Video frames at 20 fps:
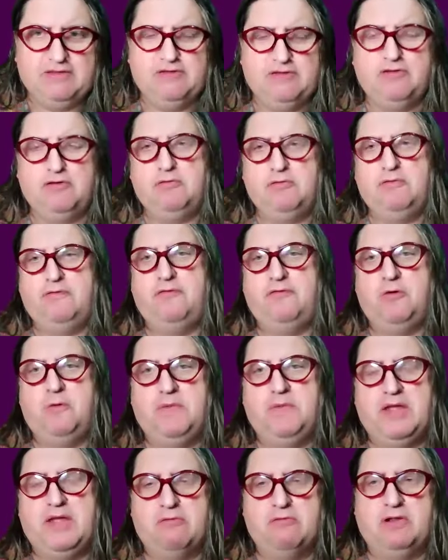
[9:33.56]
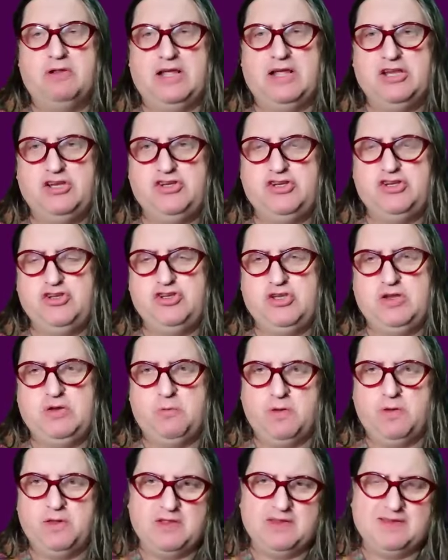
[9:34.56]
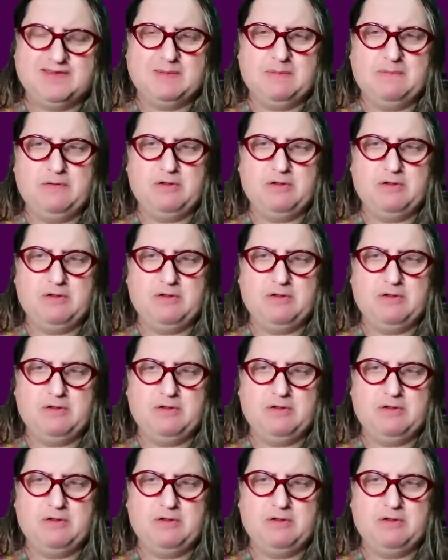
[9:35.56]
to form that relationship? What are some